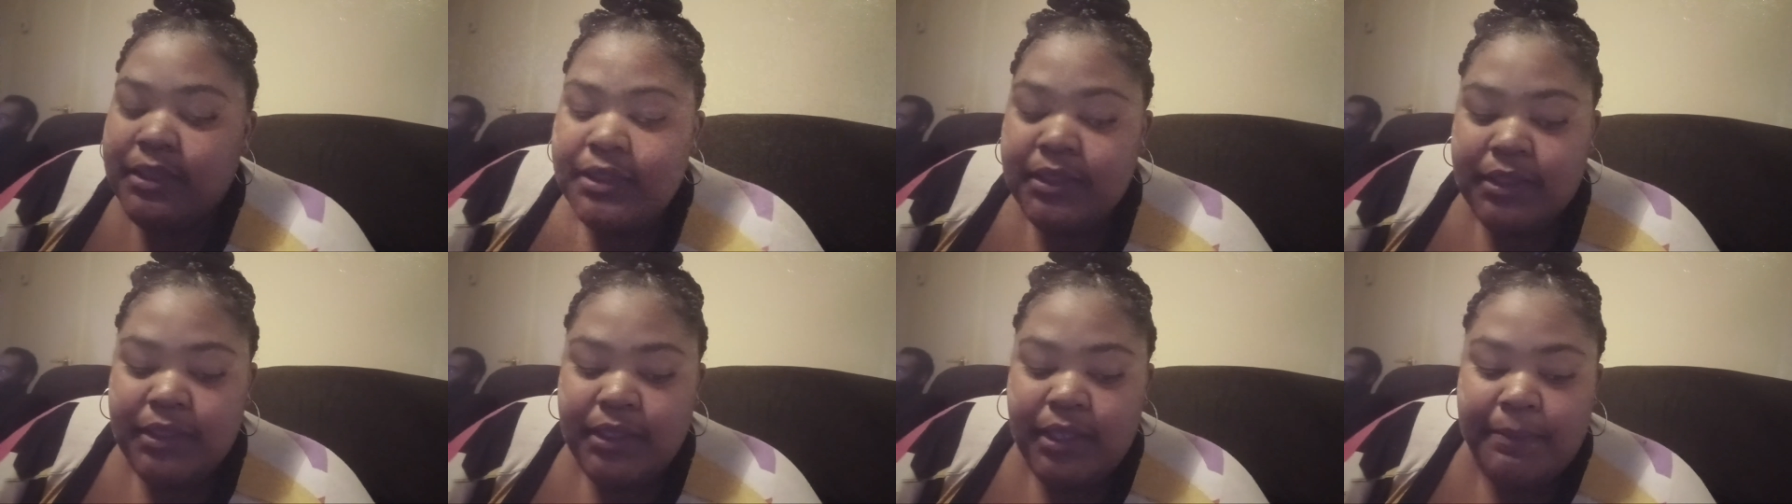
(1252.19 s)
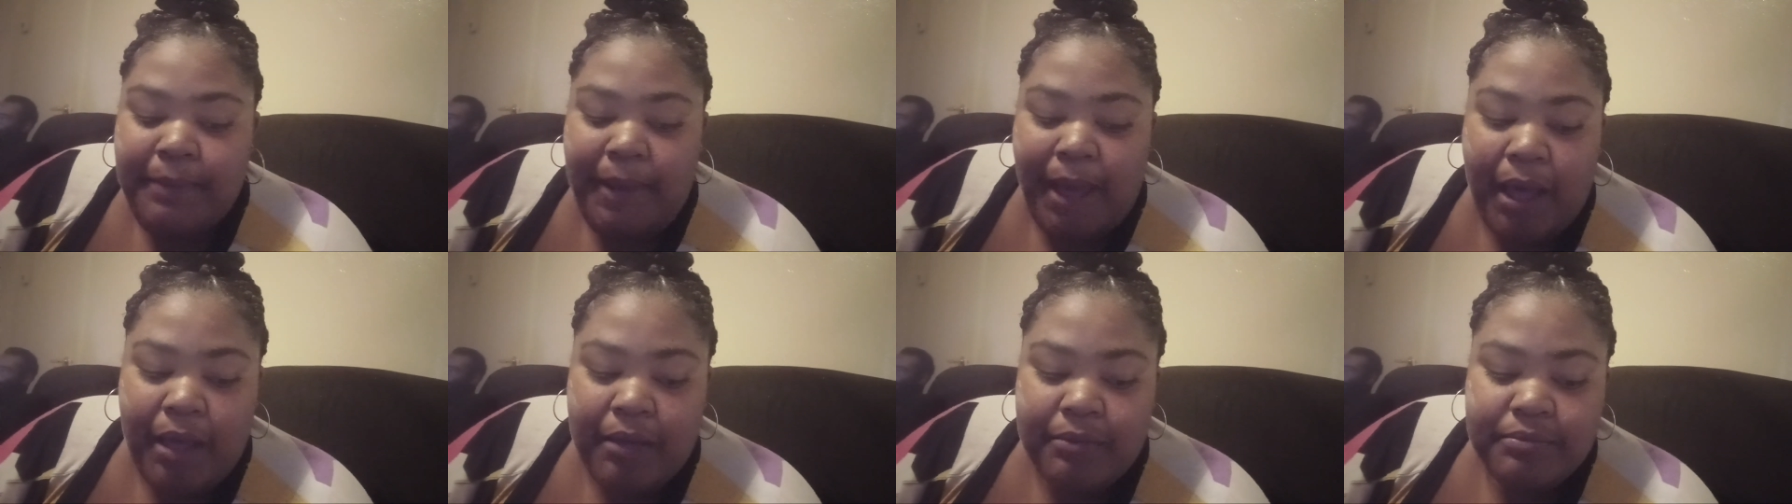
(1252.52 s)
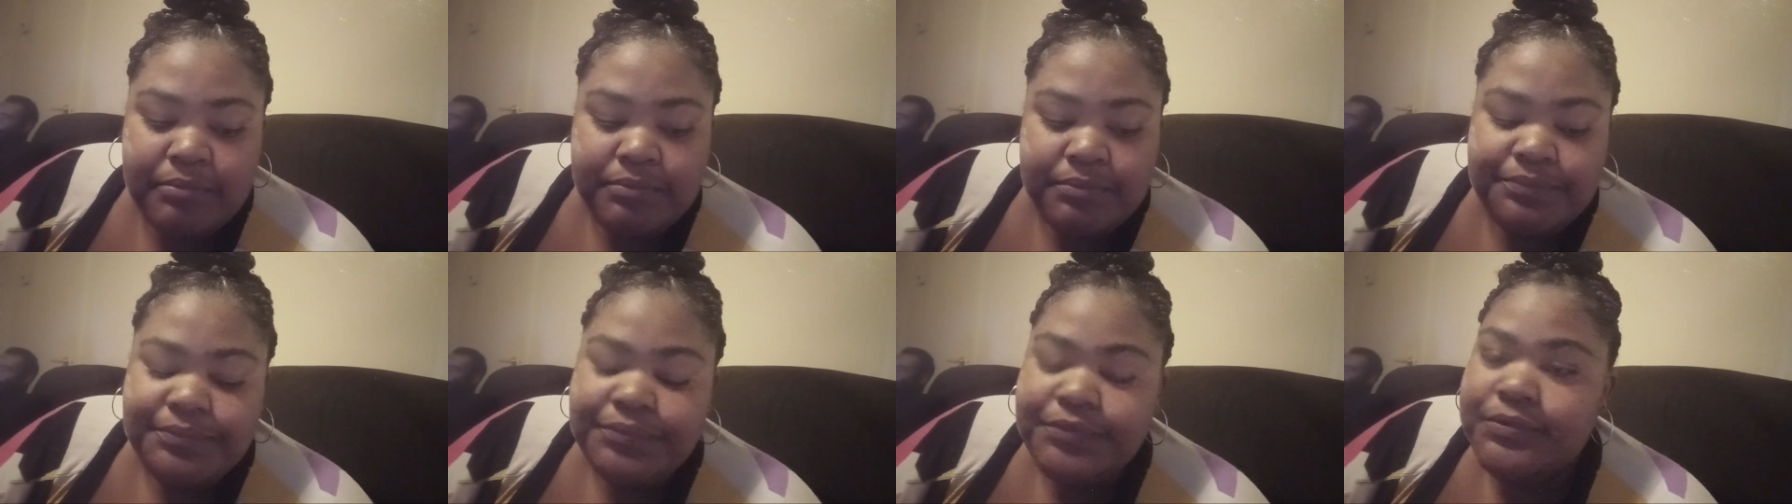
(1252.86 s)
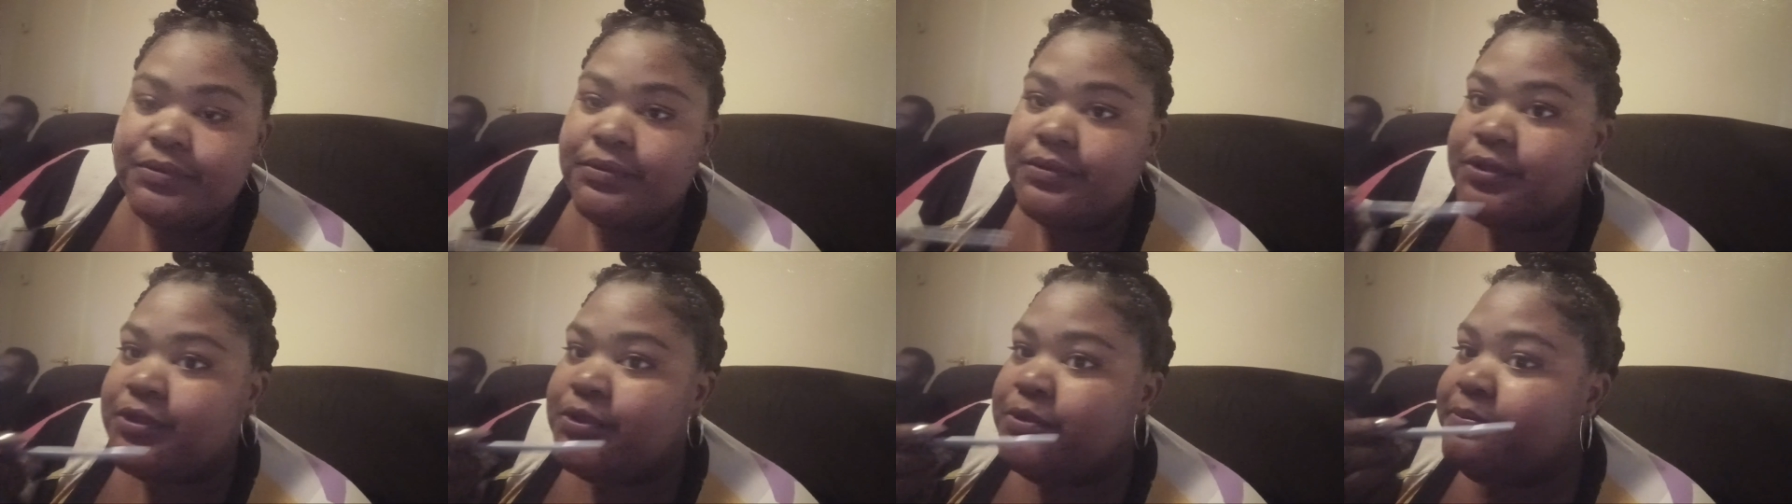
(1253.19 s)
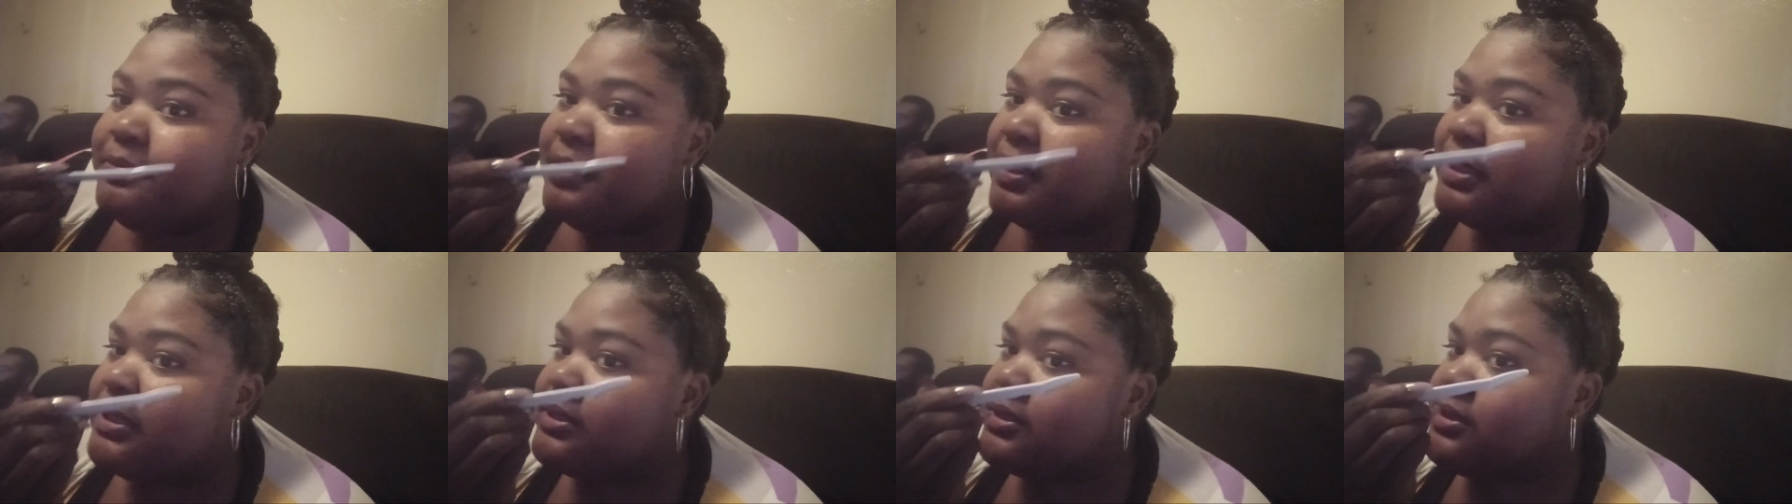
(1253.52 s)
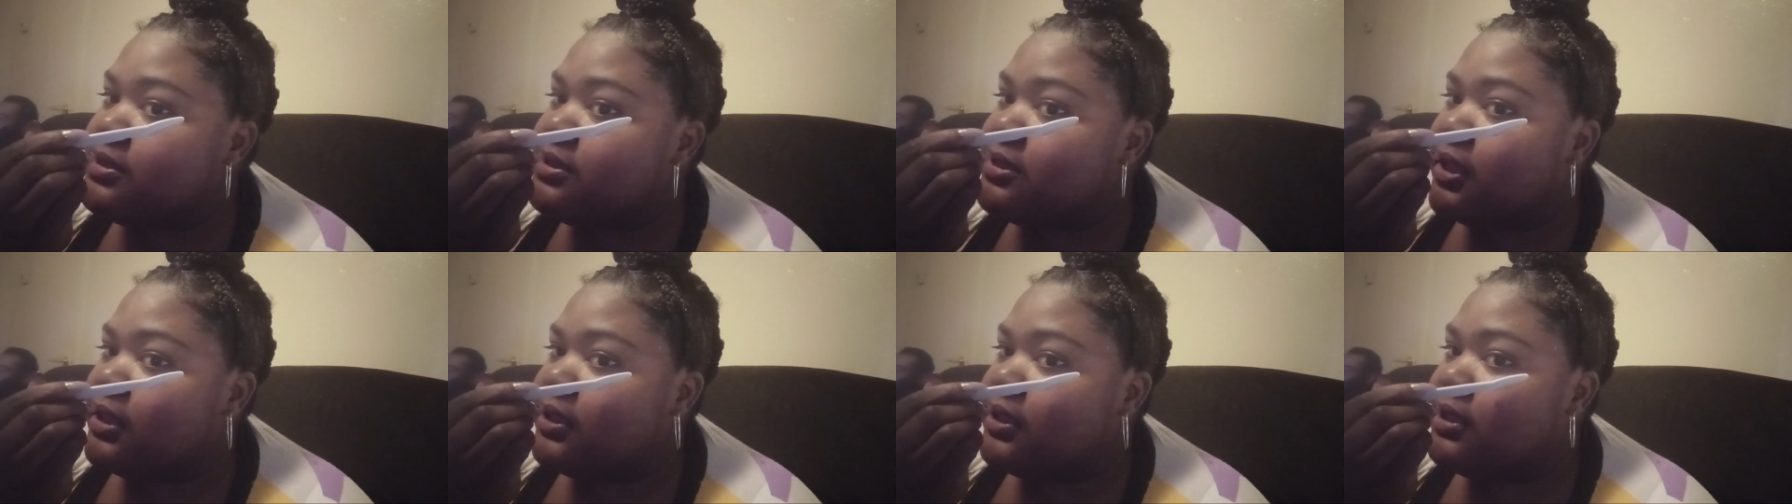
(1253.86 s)
about two months since
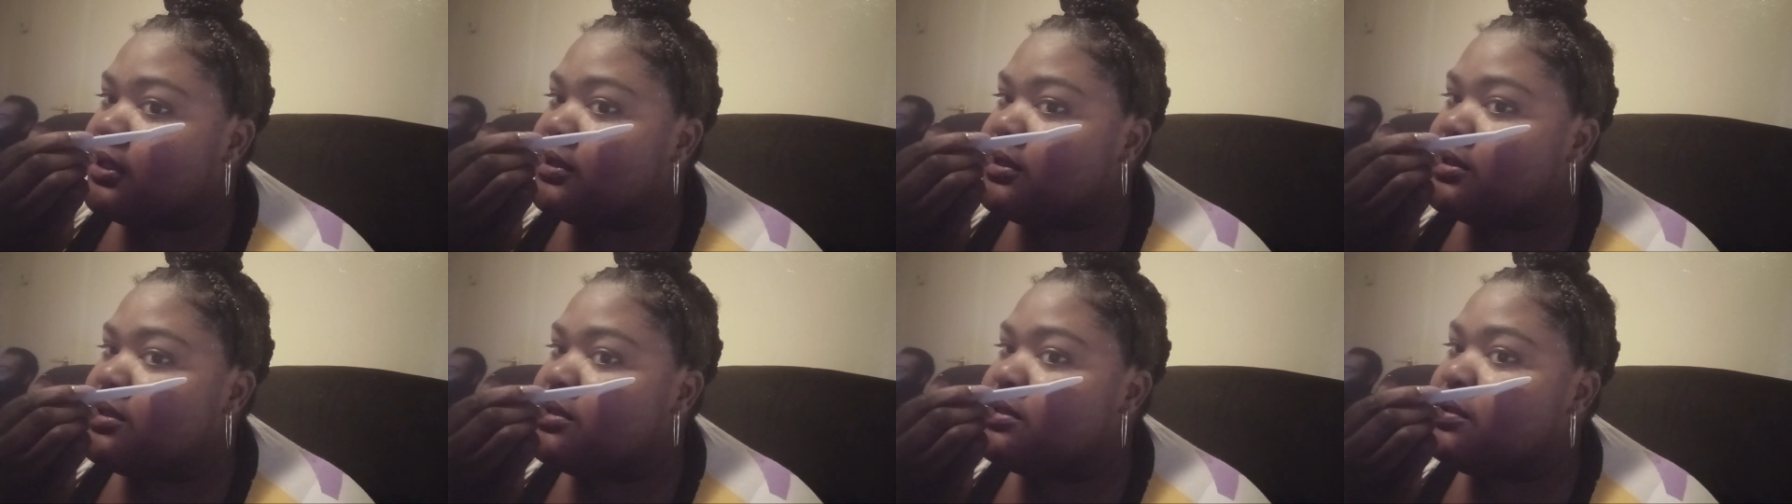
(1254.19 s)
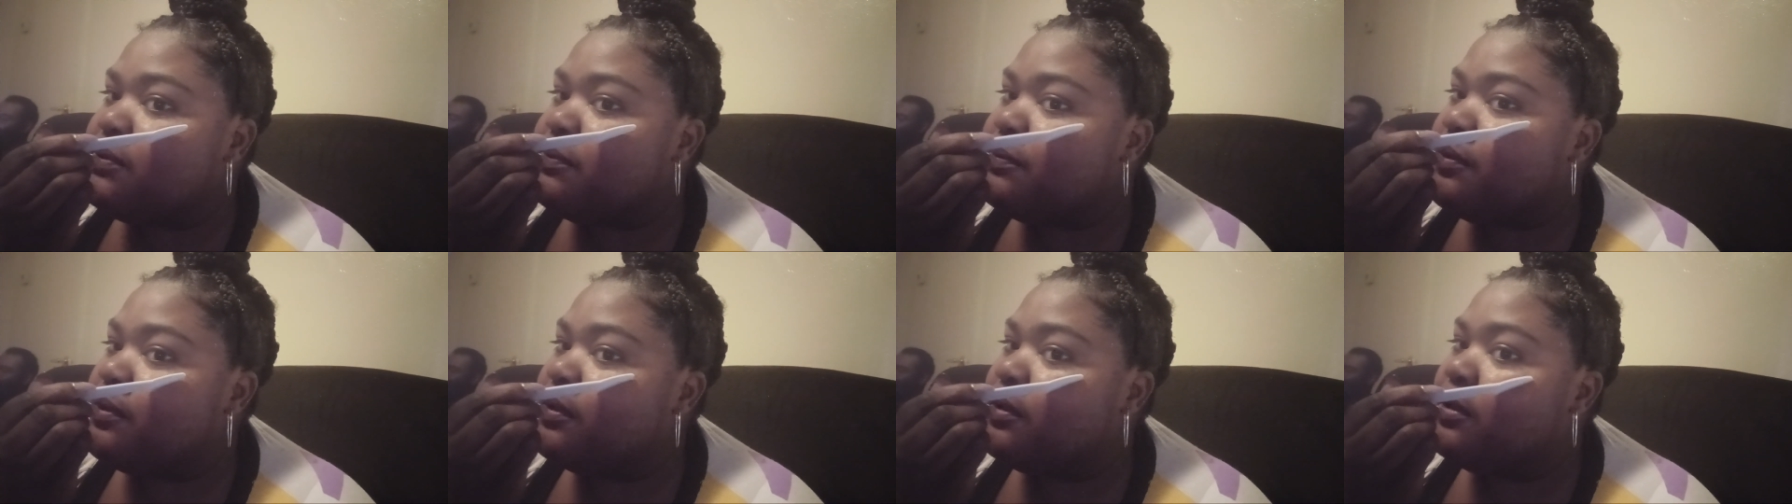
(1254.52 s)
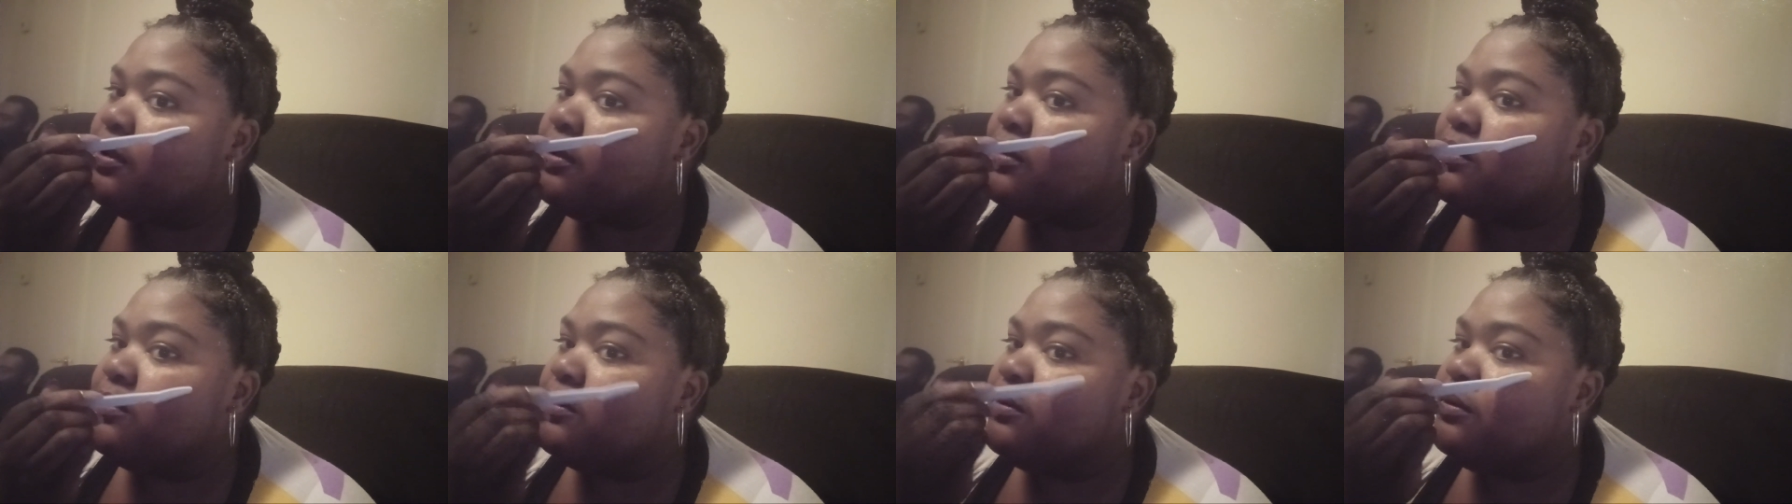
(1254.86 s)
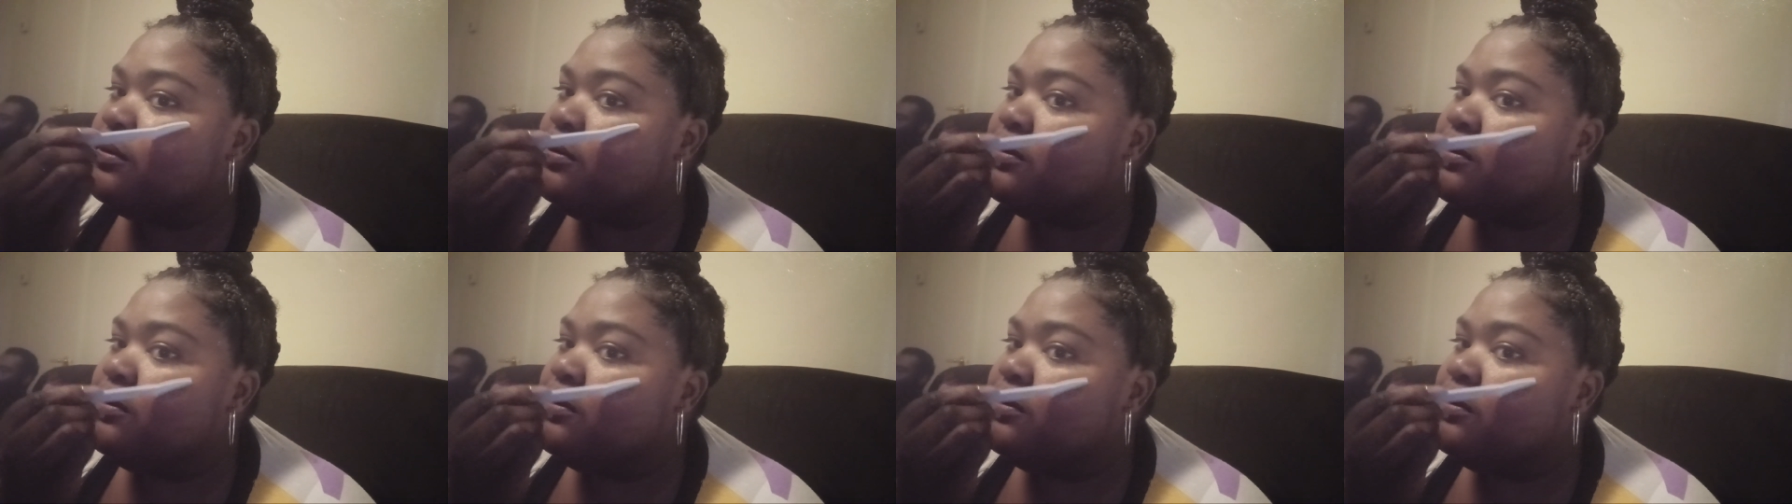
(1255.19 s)
I did this. So we're gonna go